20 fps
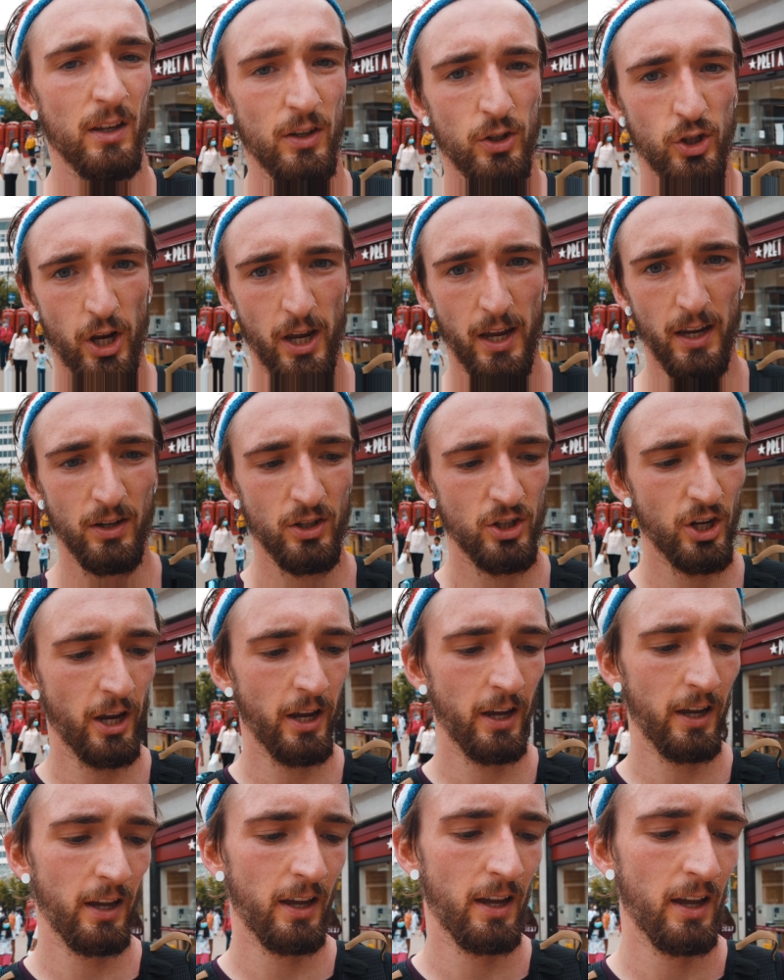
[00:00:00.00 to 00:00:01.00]
change,
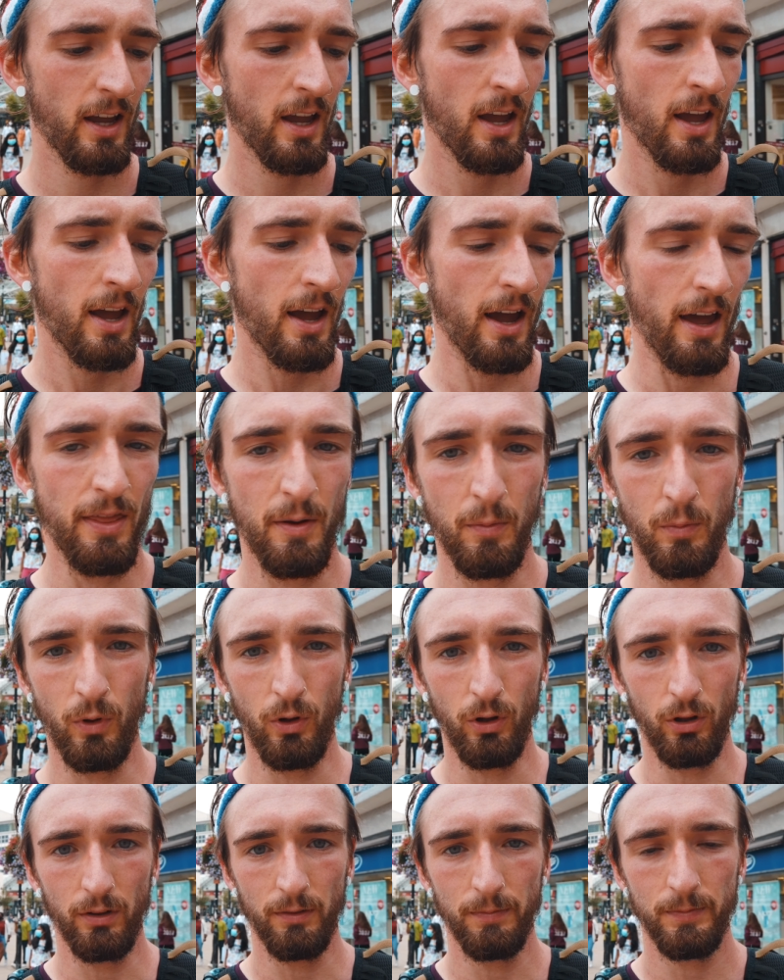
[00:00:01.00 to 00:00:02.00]
and then
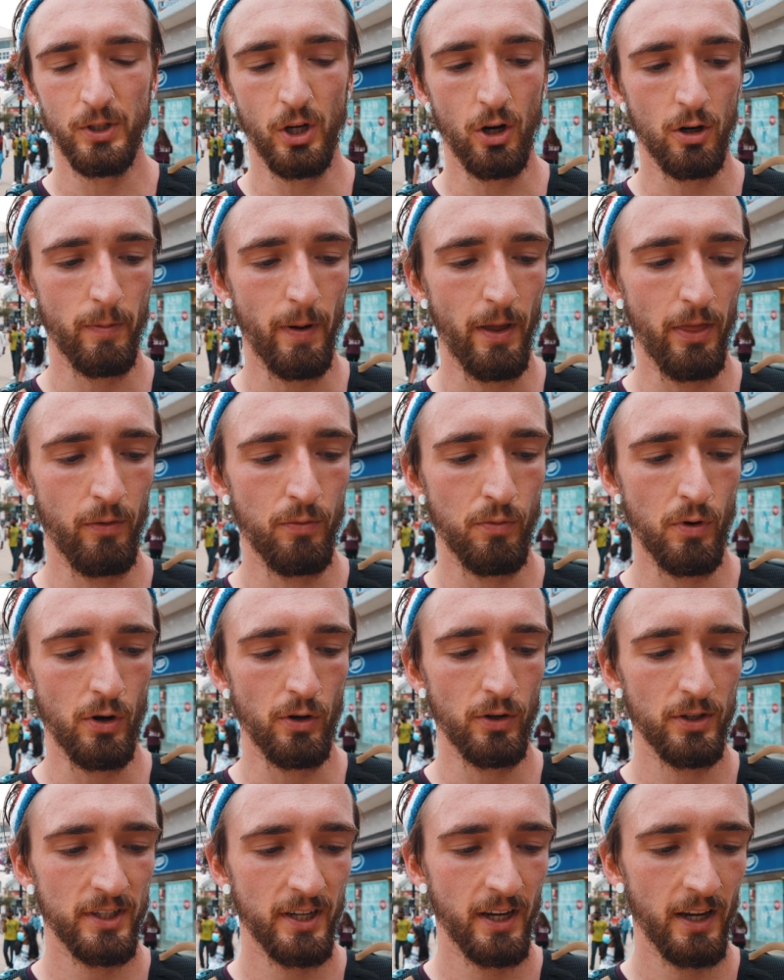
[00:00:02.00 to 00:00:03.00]
we'll talk about the
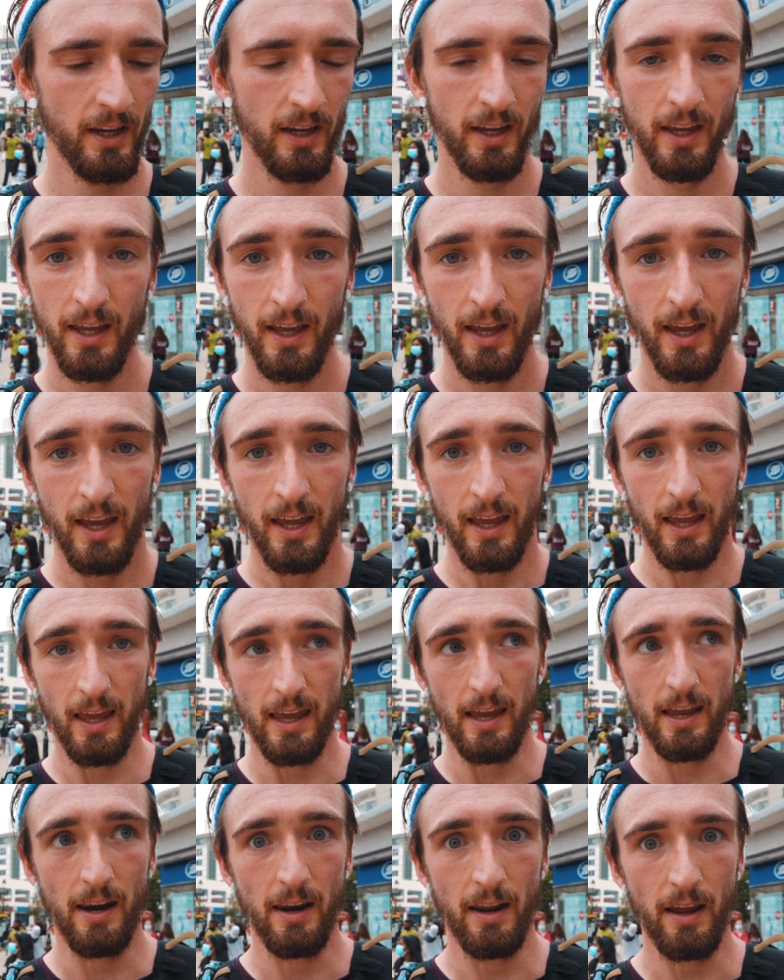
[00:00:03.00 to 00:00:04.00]
route
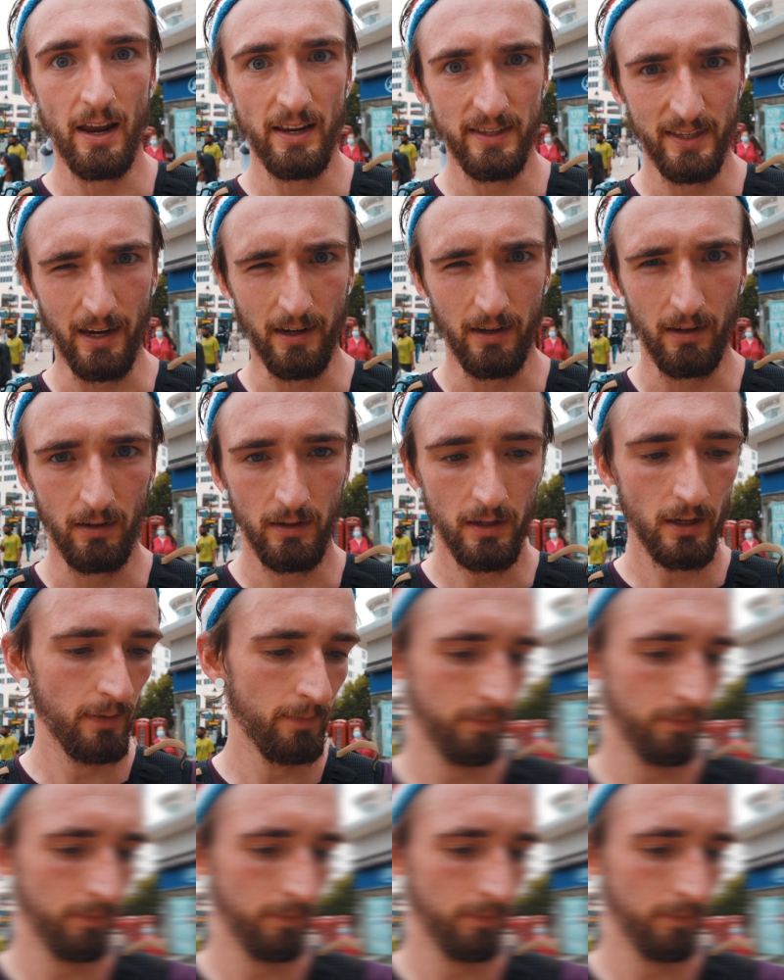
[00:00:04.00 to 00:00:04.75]
in a second.